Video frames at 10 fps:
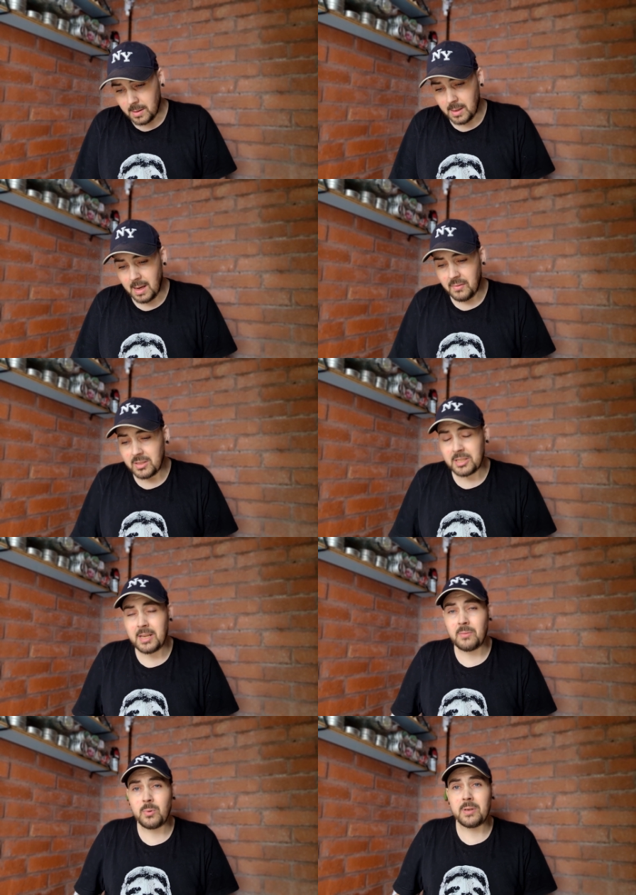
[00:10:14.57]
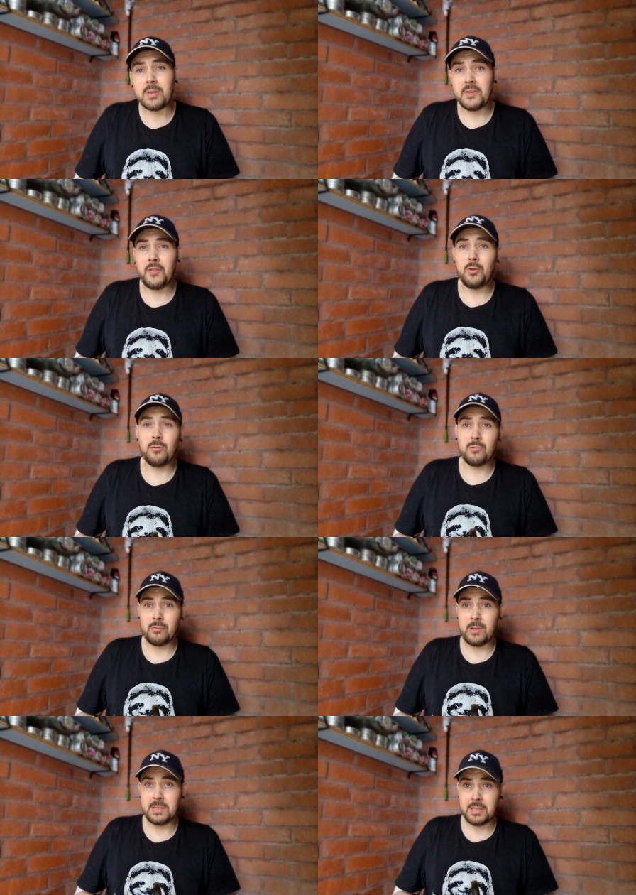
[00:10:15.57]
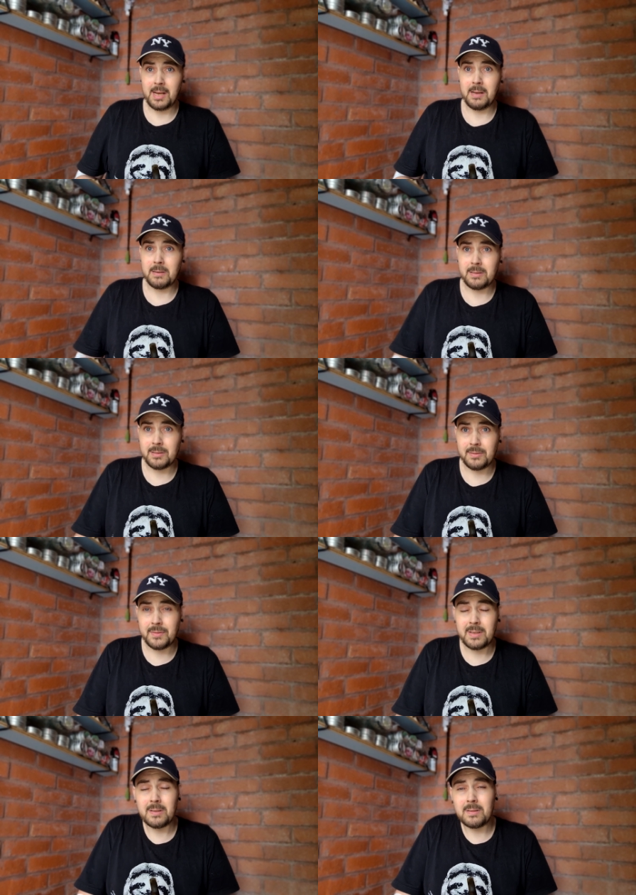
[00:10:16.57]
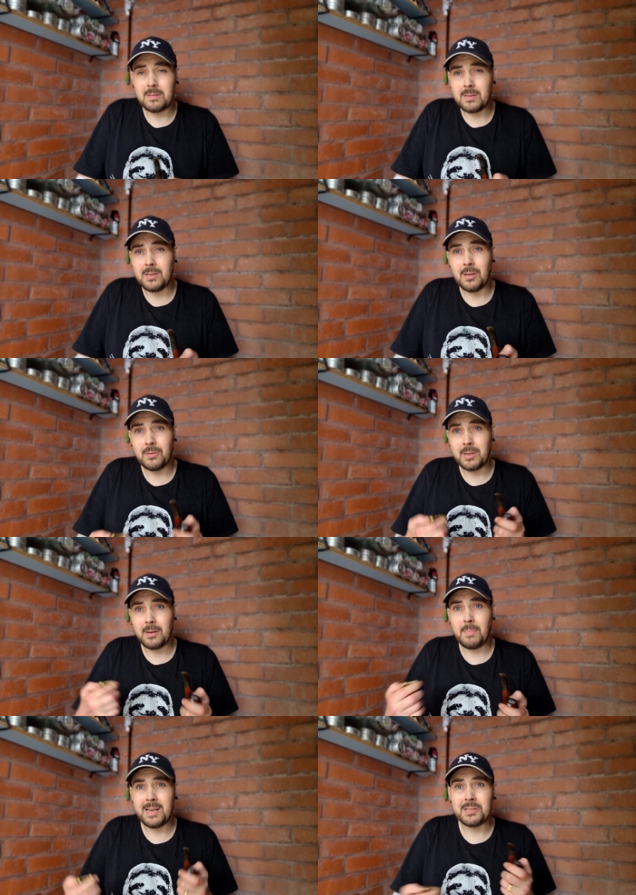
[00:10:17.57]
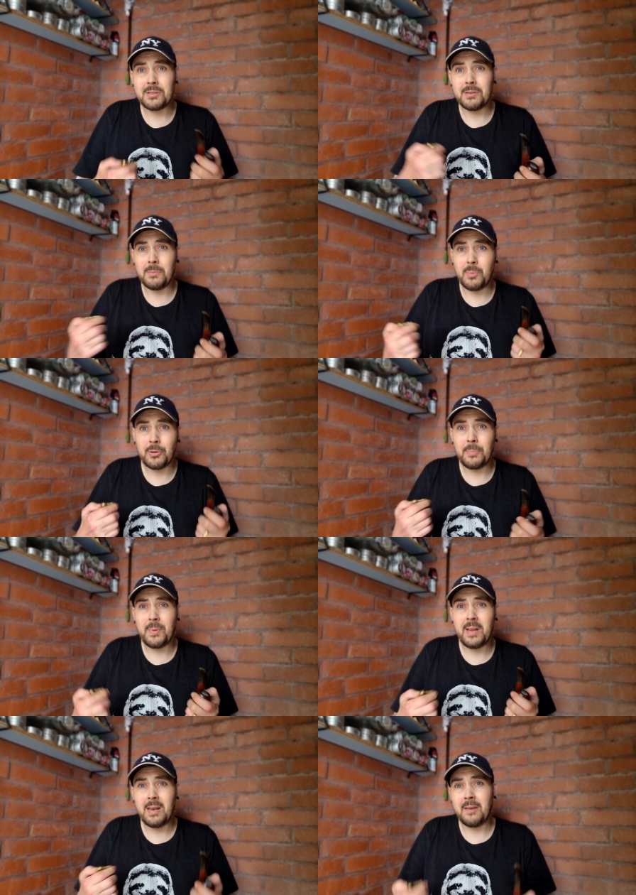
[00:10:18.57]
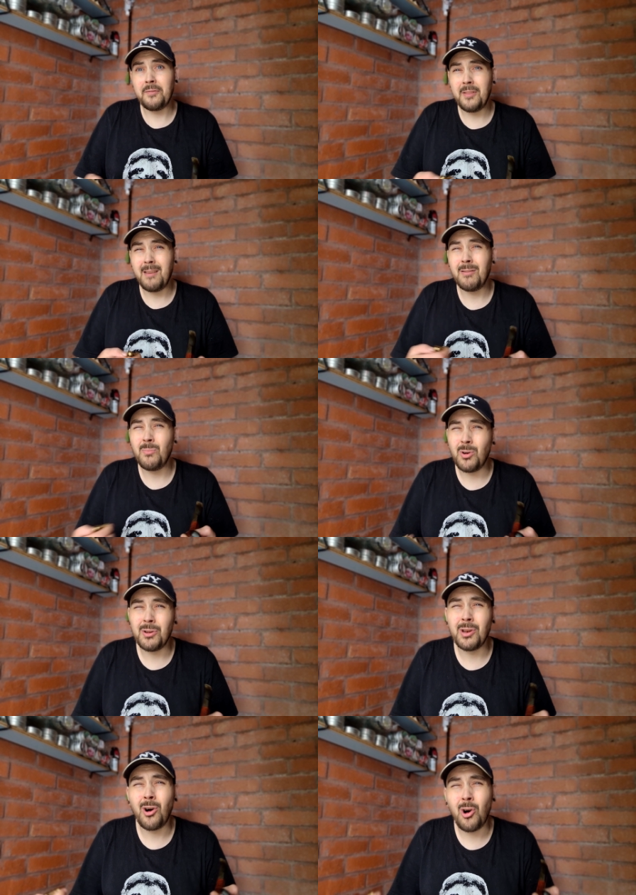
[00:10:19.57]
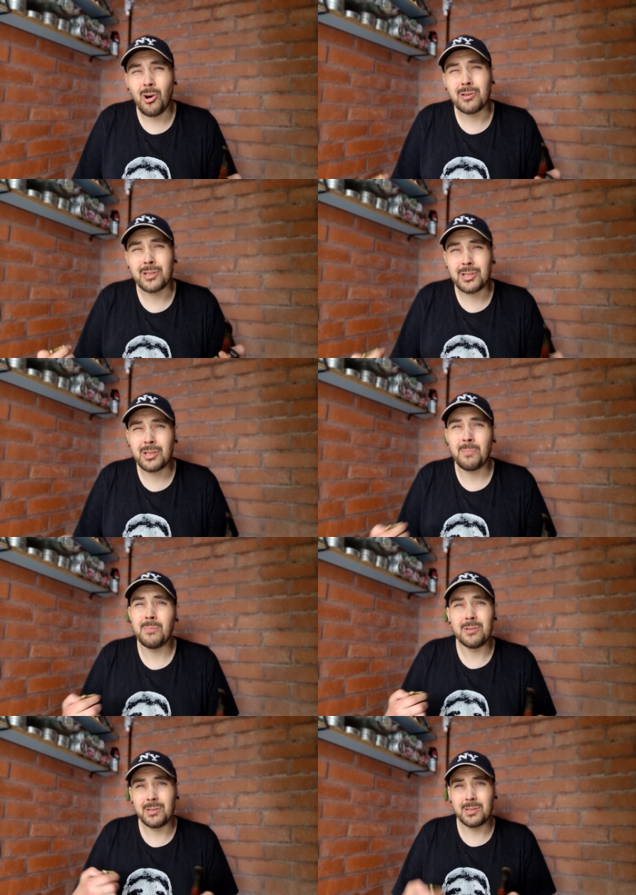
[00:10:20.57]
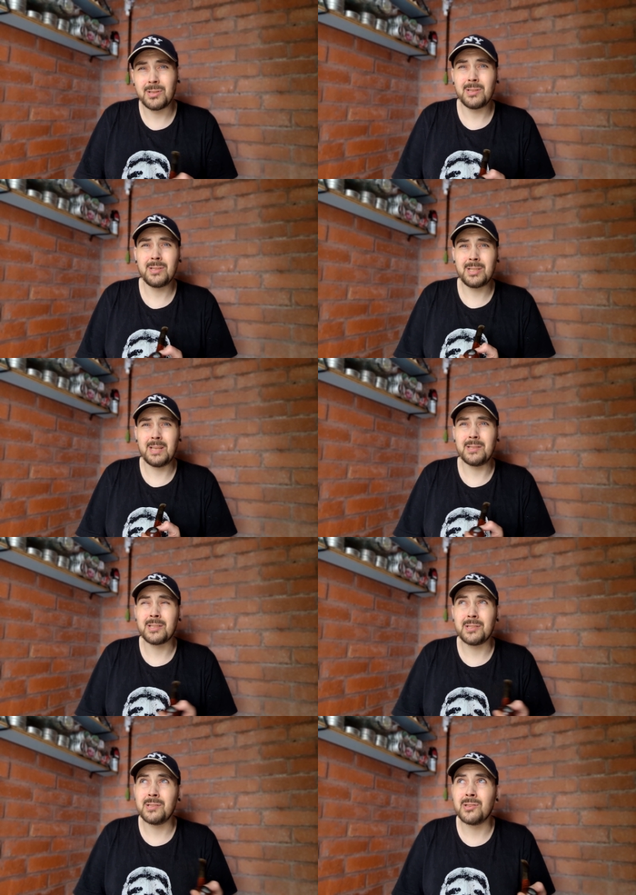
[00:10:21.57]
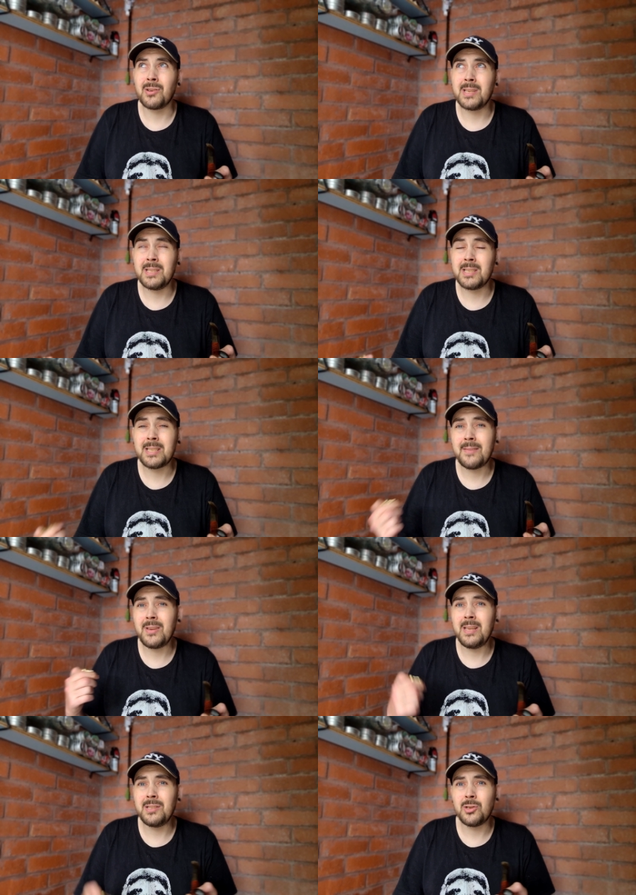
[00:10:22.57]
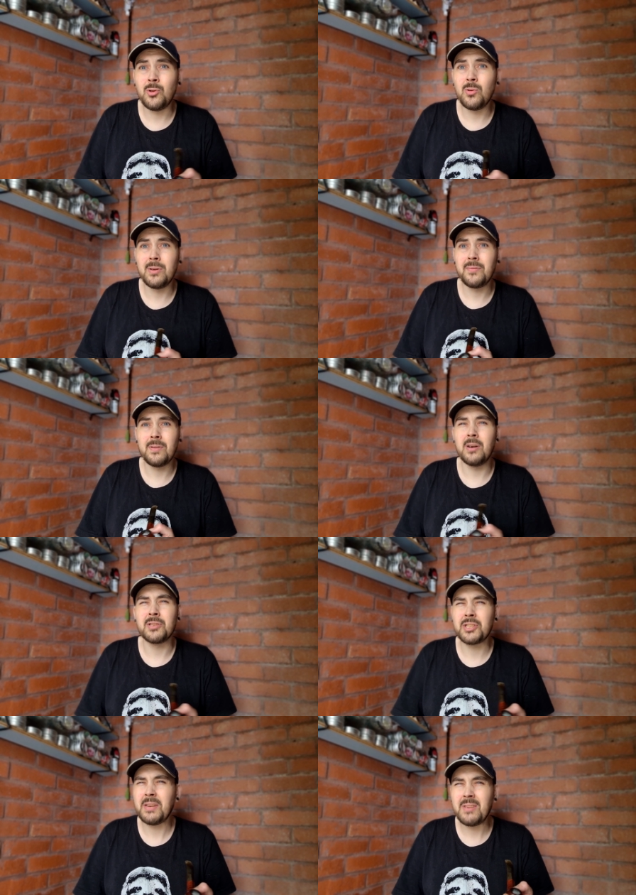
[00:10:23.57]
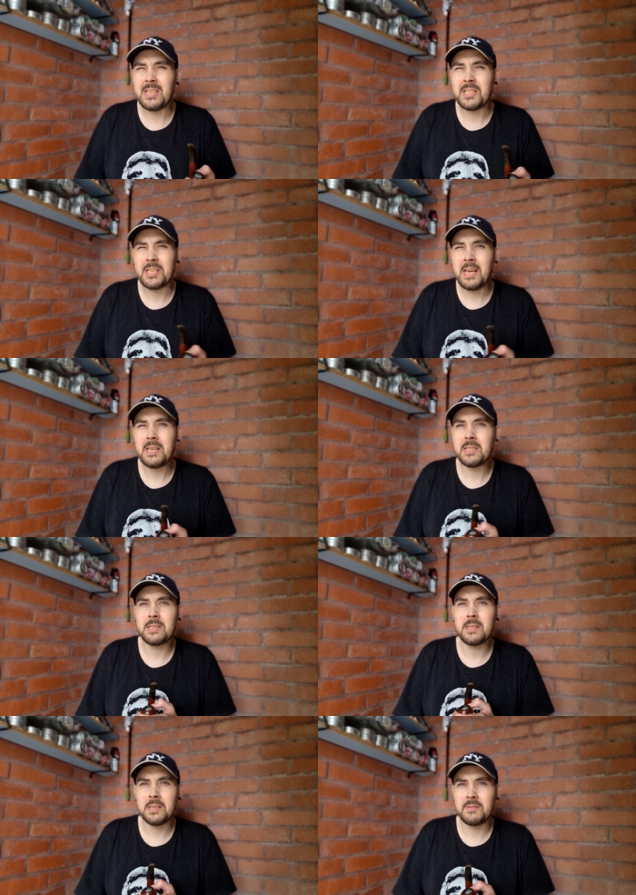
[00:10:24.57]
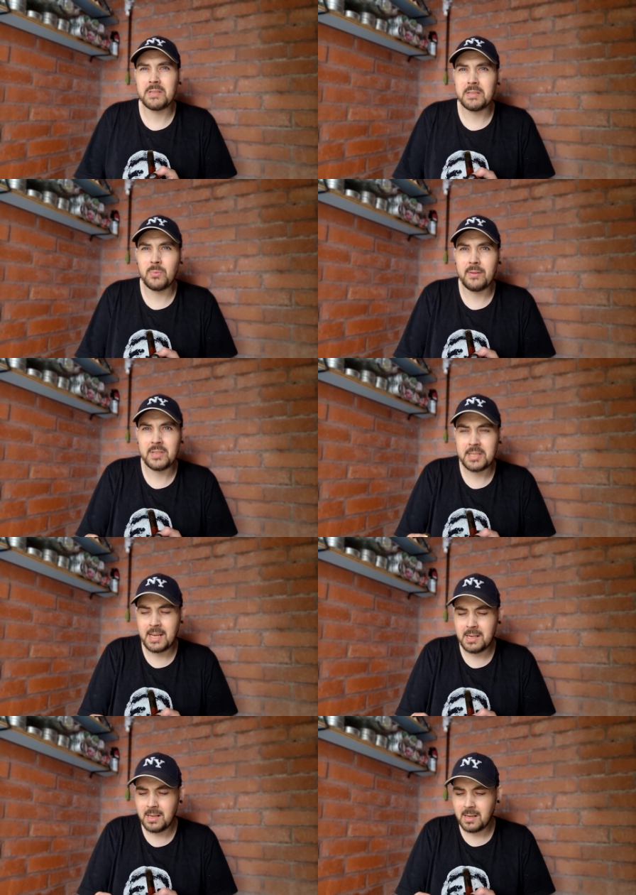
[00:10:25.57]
They haven't said when the funeral is yet, because I think, you know, you can imagine the body being left there in one of the hottest summers since nineteen seventy-two or uh, seventy-six, as whoever said.